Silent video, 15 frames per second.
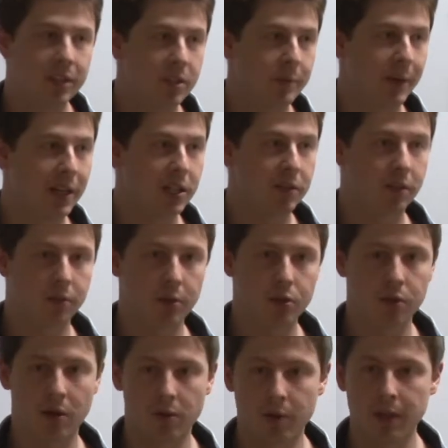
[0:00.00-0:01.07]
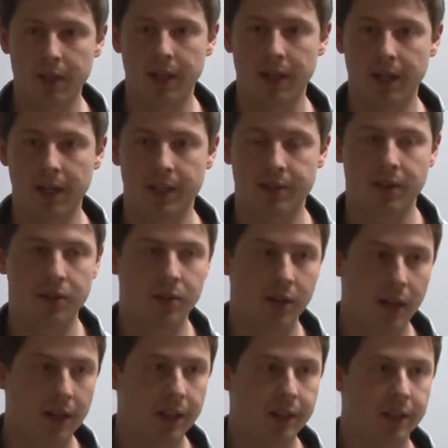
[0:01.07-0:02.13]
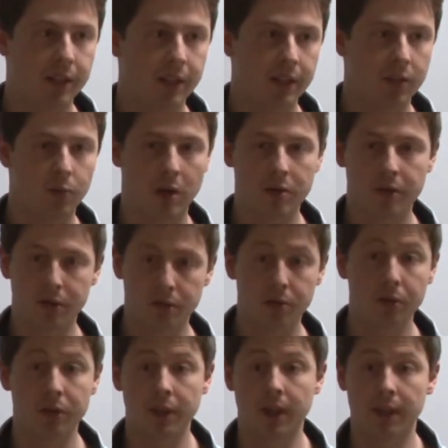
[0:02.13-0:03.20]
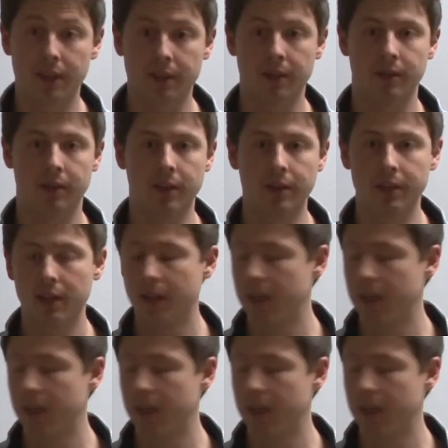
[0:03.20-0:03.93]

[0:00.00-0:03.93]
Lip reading: space over which we're working has granularity 1 over 2 to the r, right?